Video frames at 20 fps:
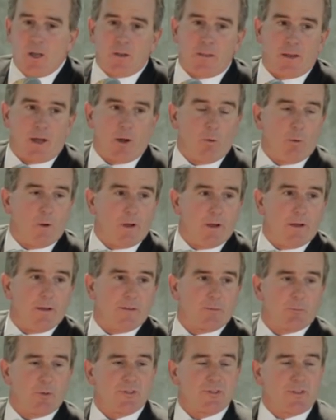Now,
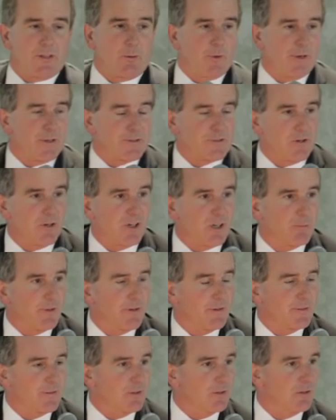as much as I want to talk
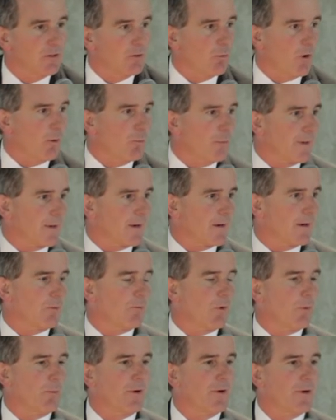about what we are
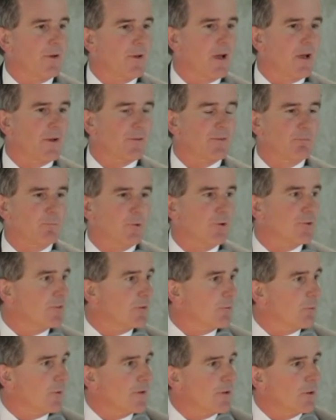and what we are not, most of
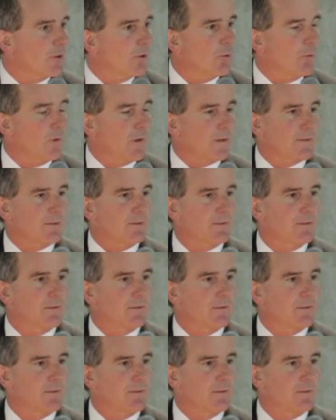you want to know what